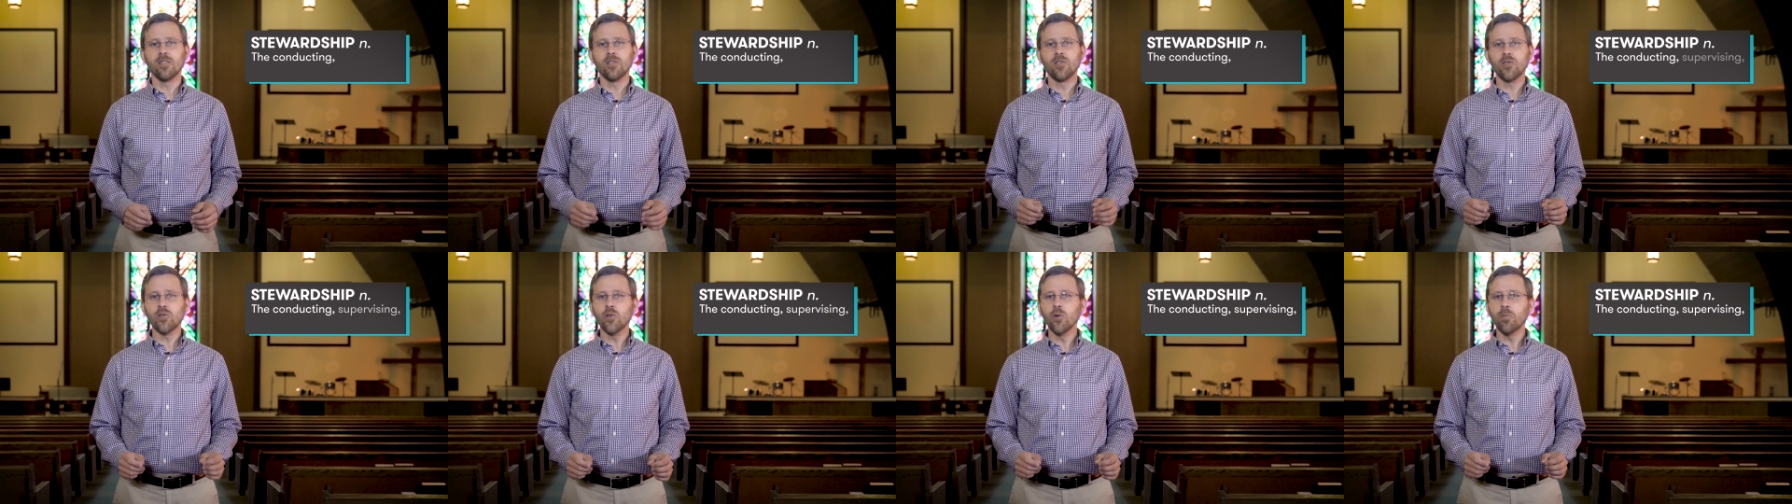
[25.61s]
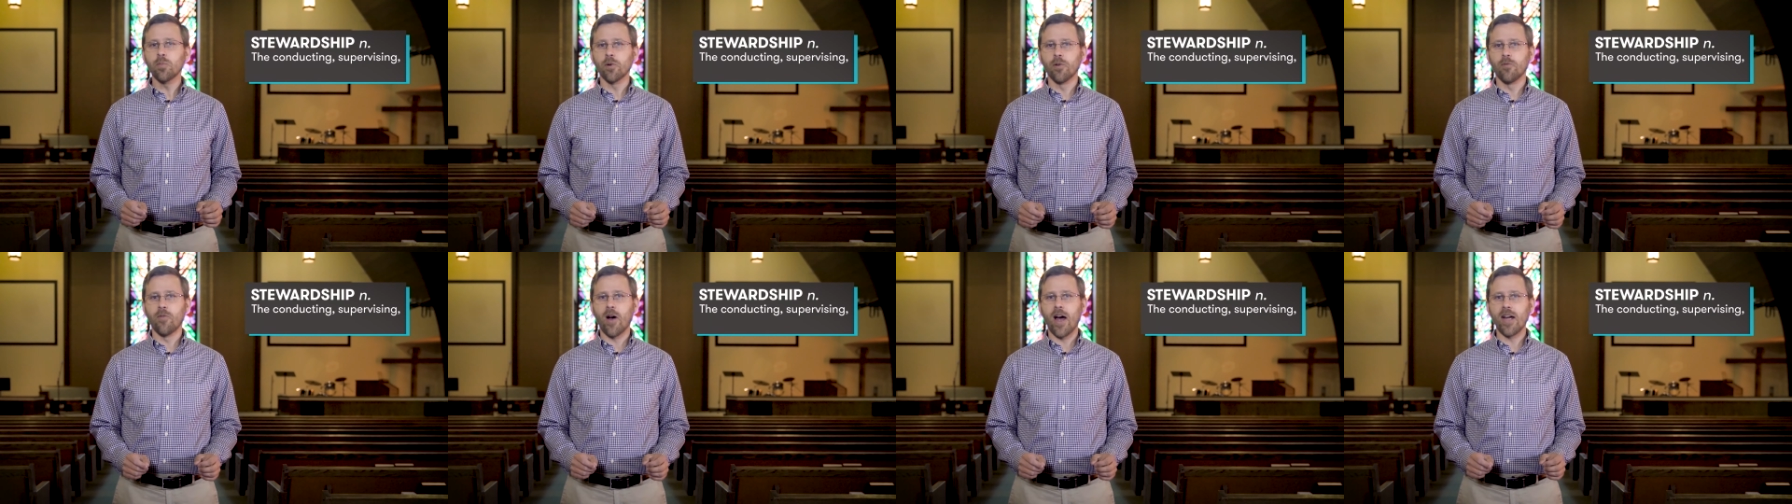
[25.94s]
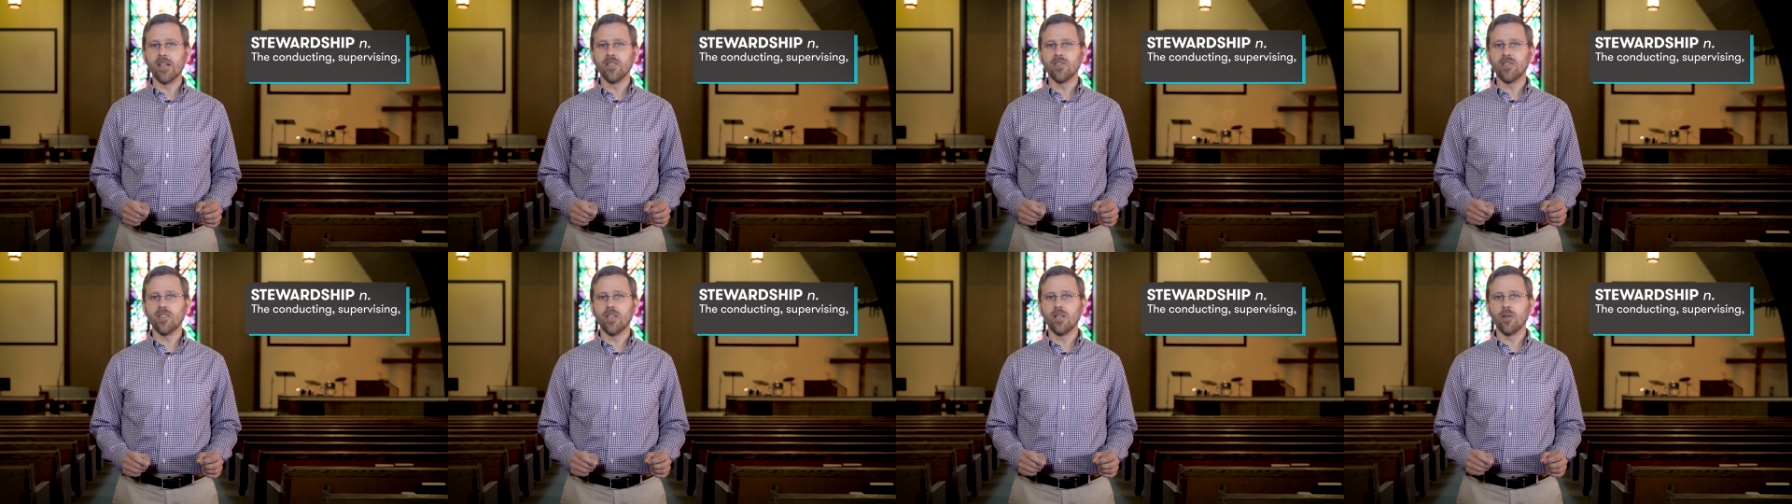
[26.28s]

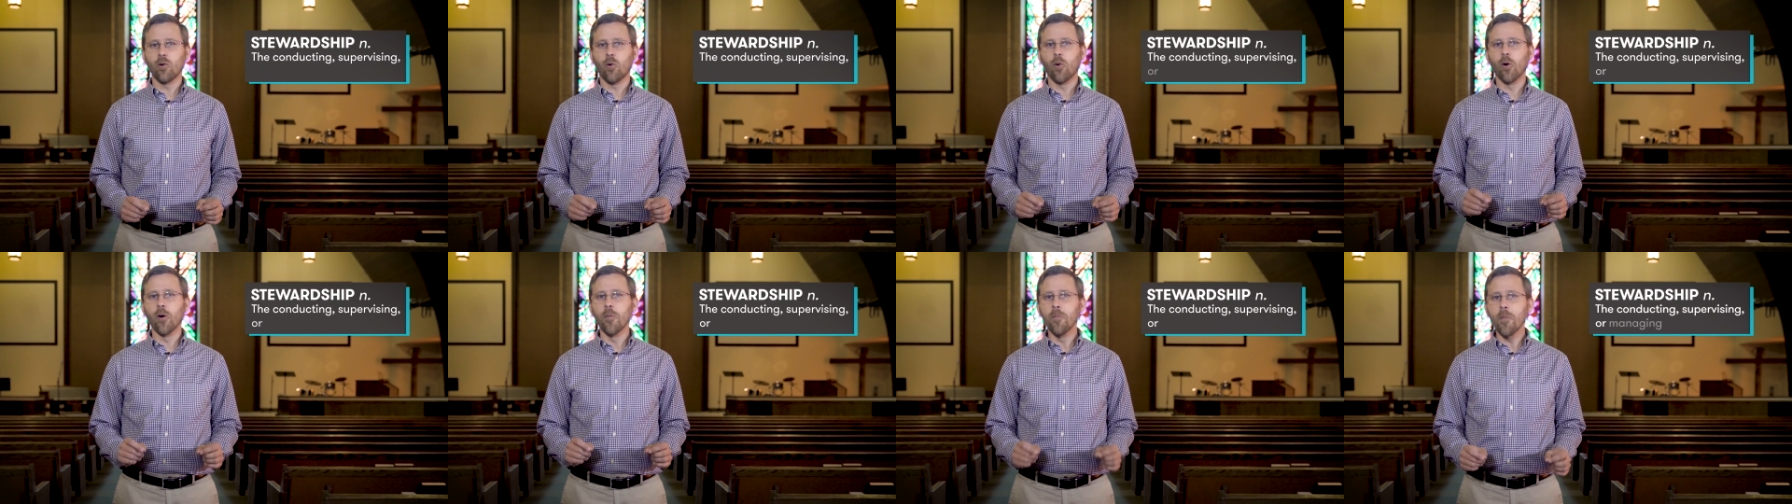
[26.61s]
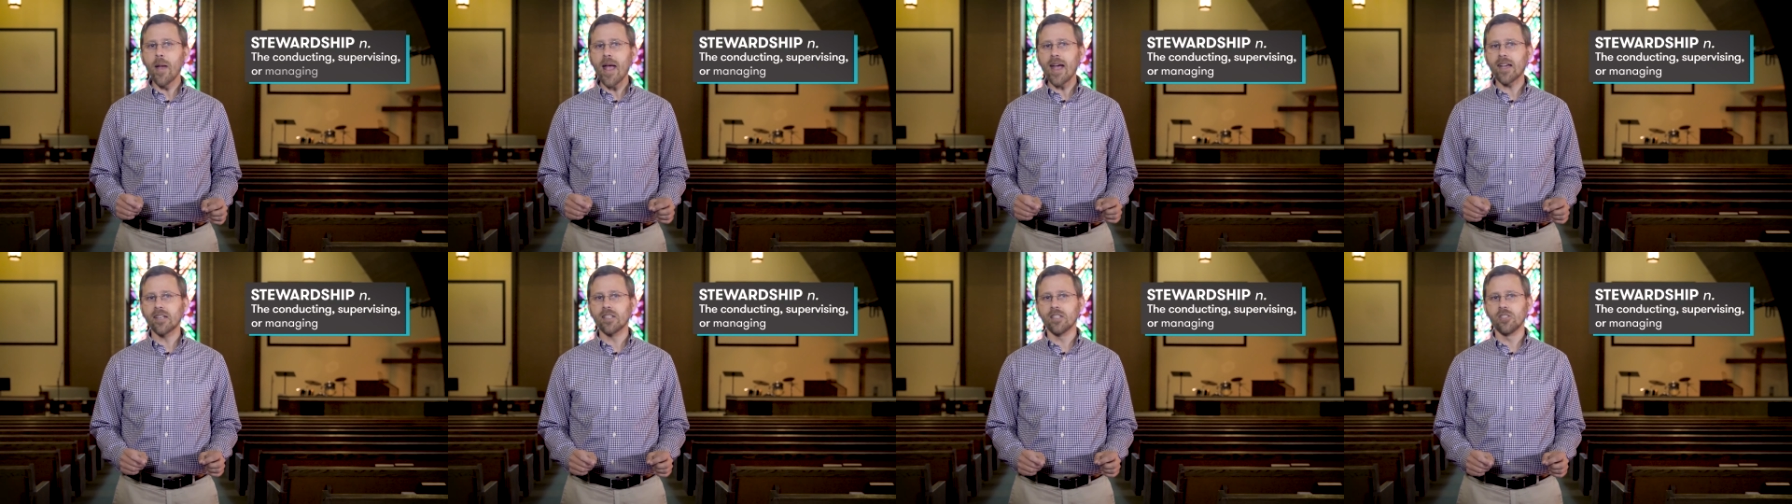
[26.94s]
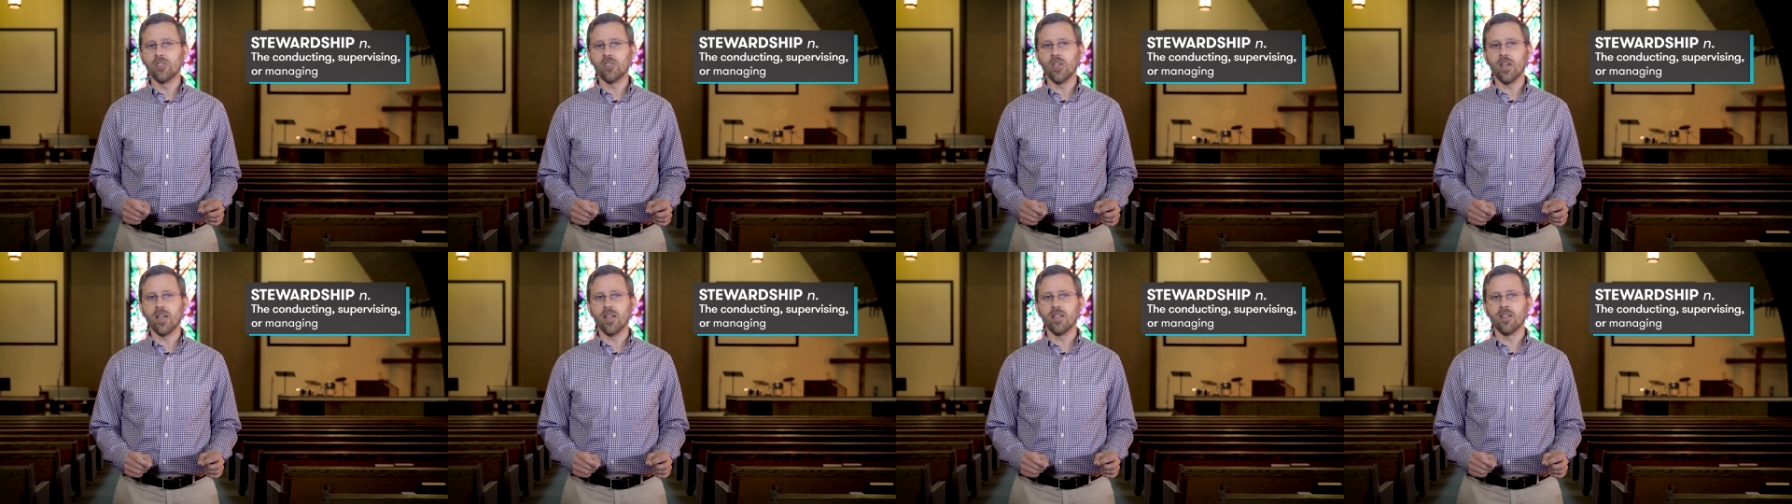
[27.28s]
supervising, or
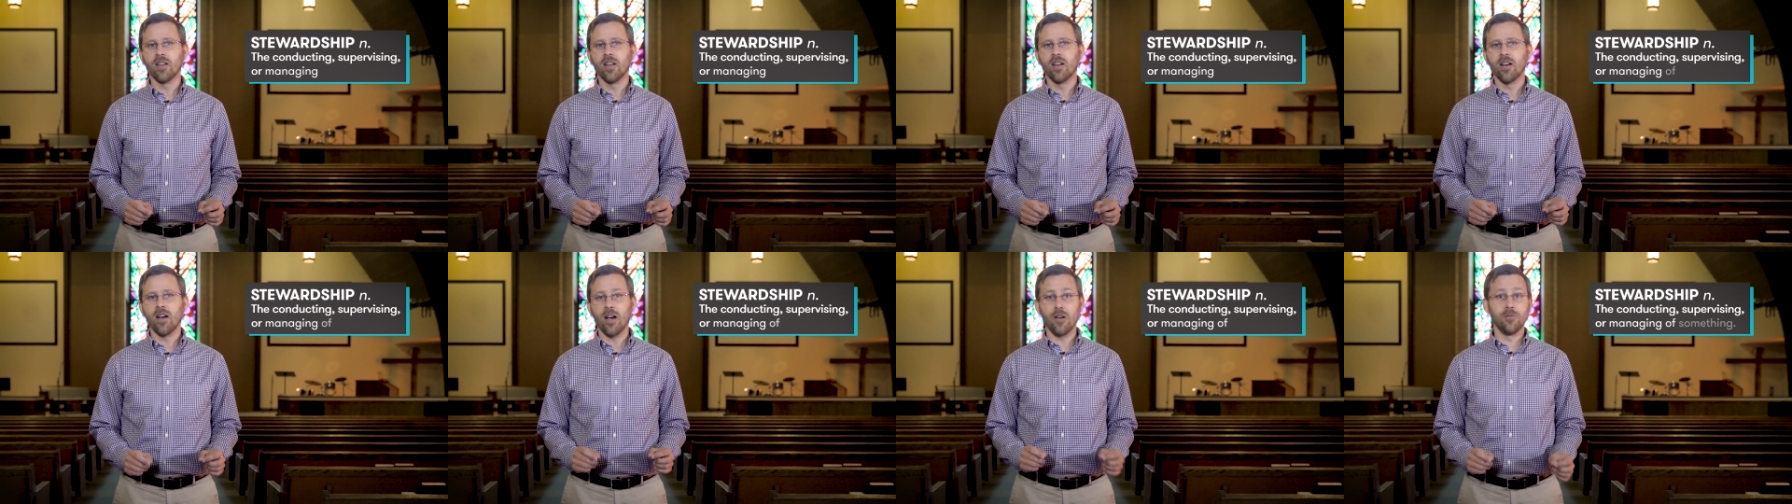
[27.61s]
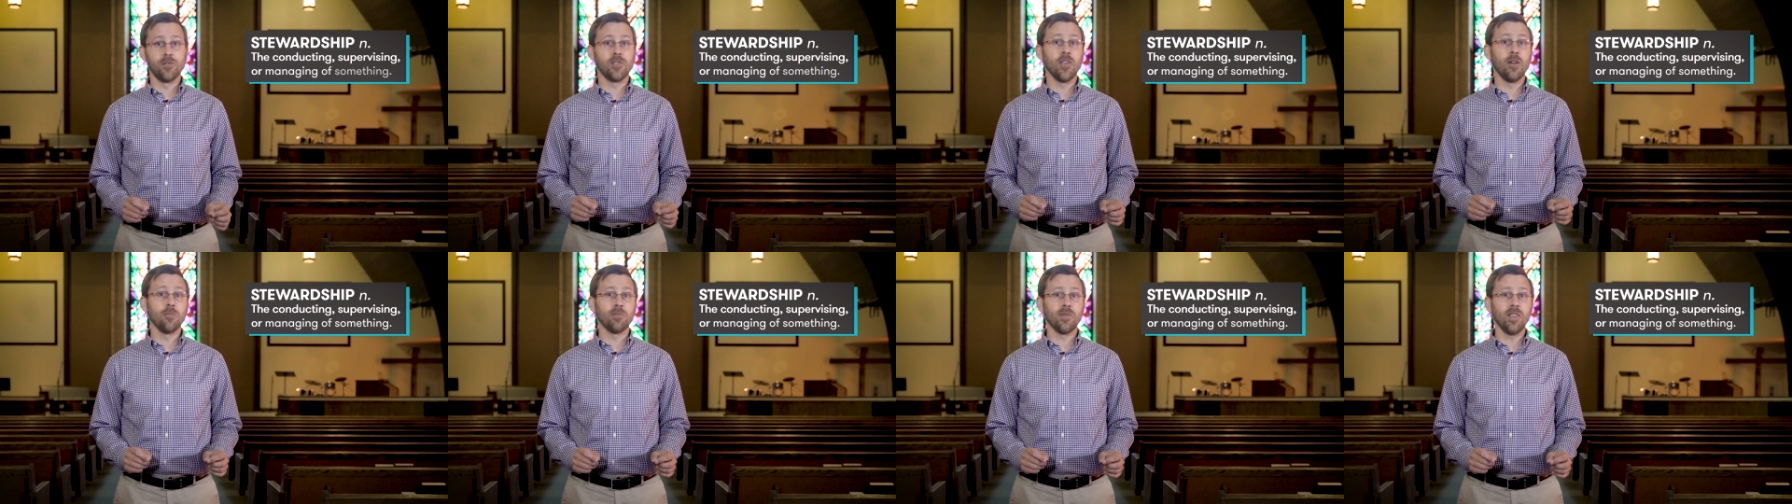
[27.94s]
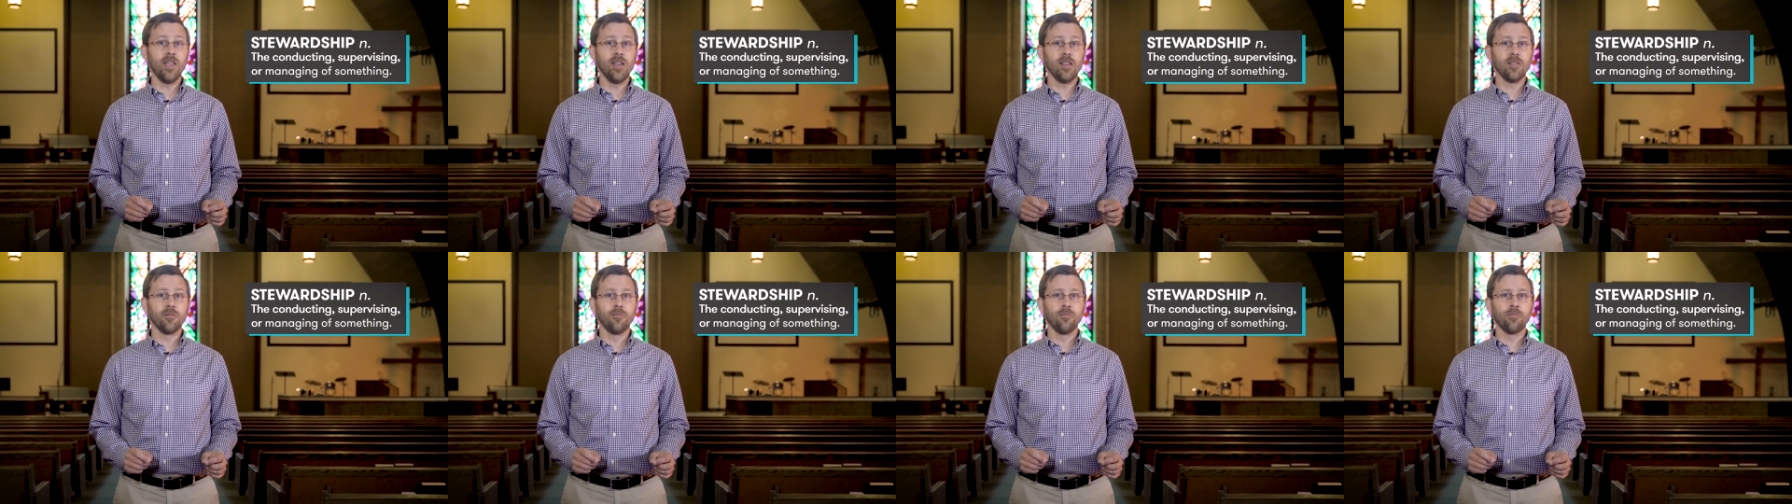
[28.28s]
managing of
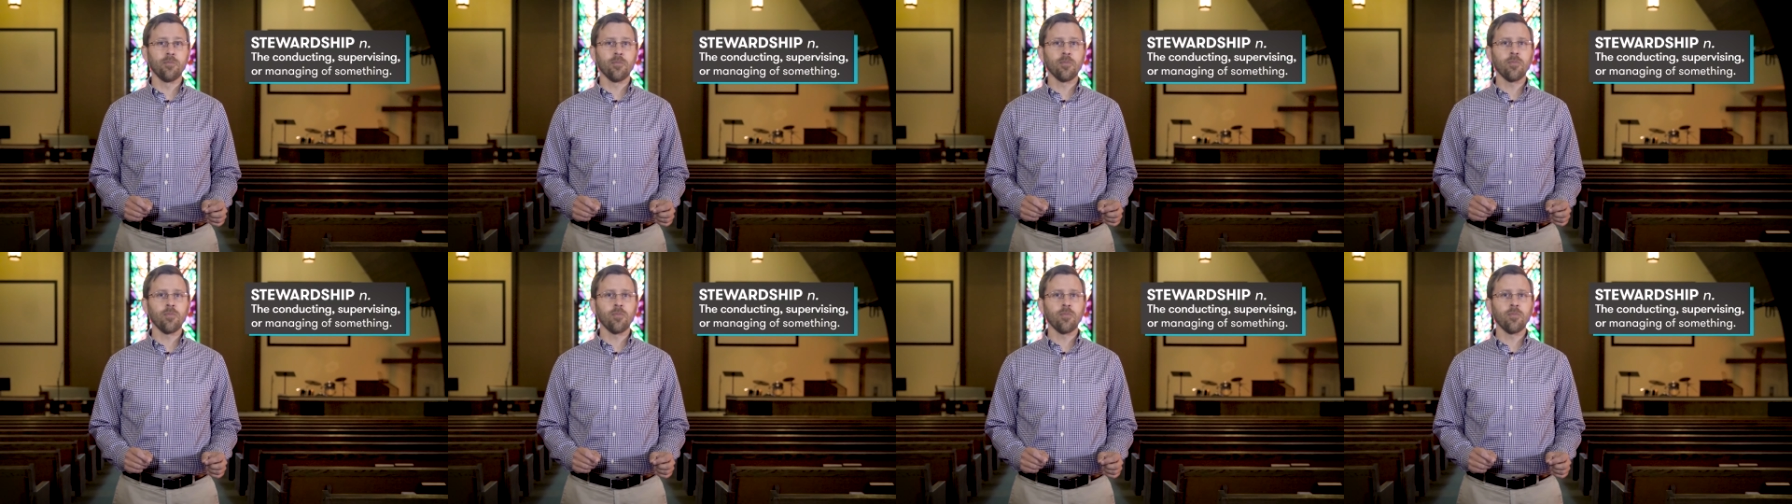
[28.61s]
something,